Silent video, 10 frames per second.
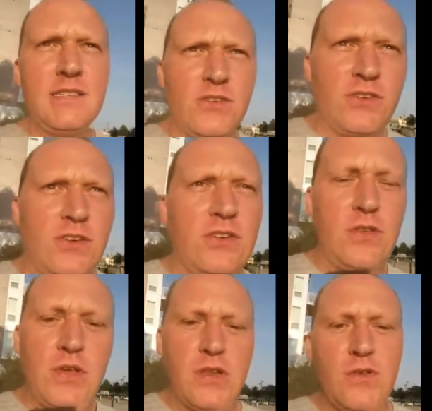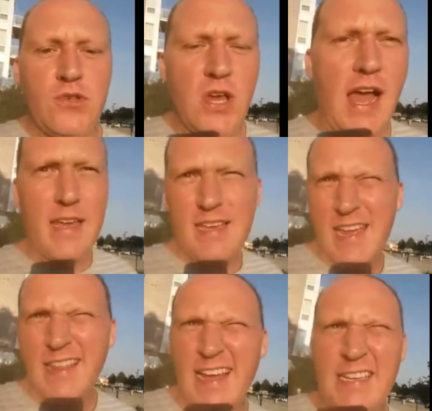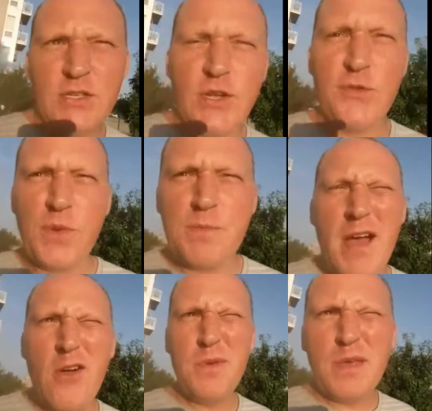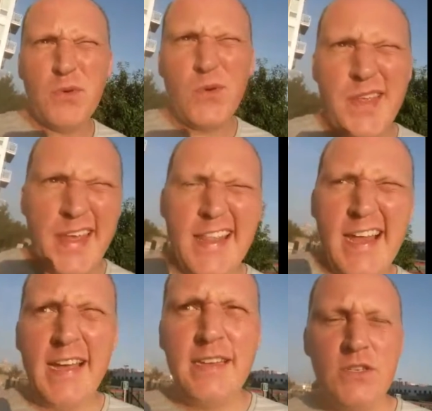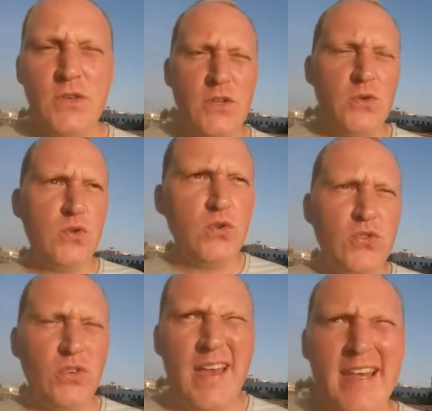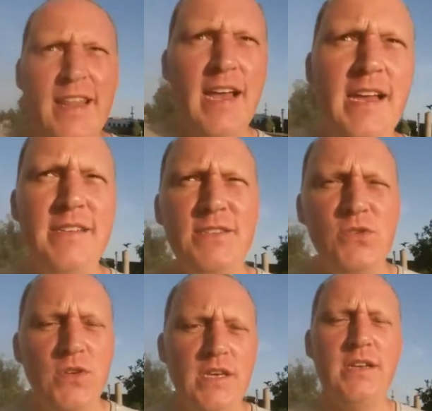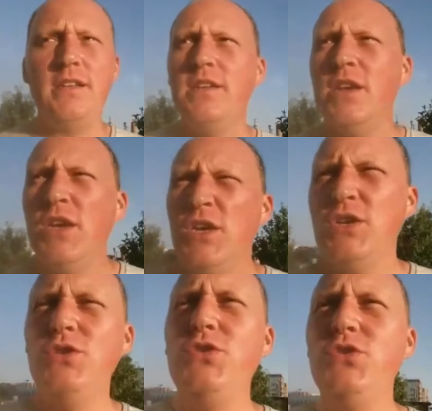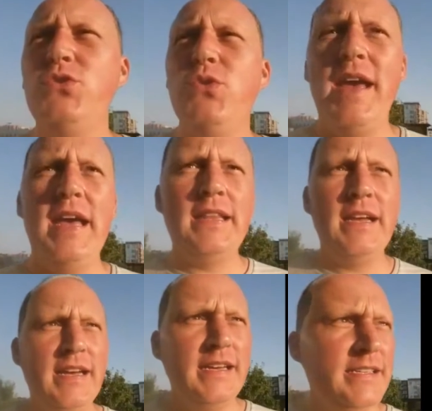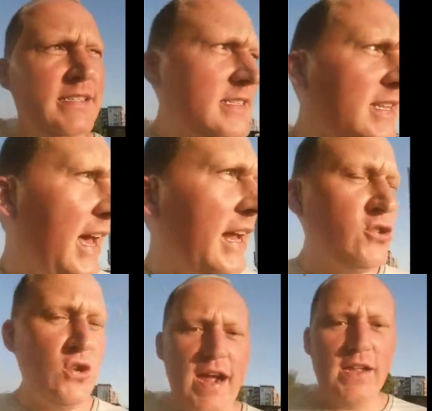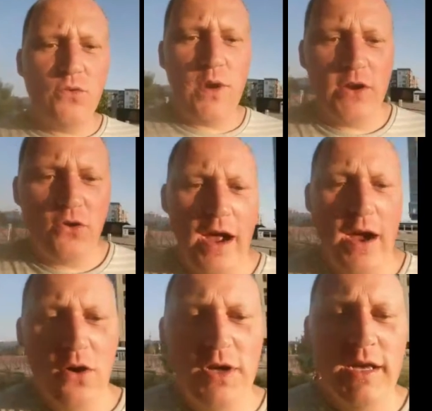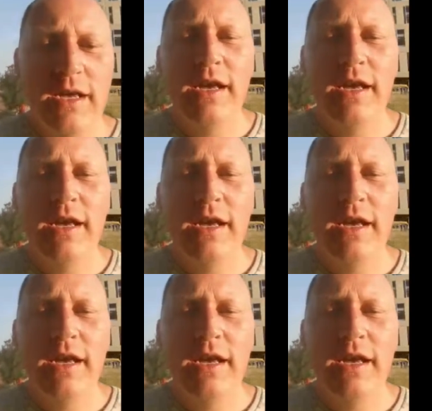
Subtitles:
or you can do shocking headlines, you can repel people with headlines, you can do neutral headlines, you can do headlines that attract the right crowd.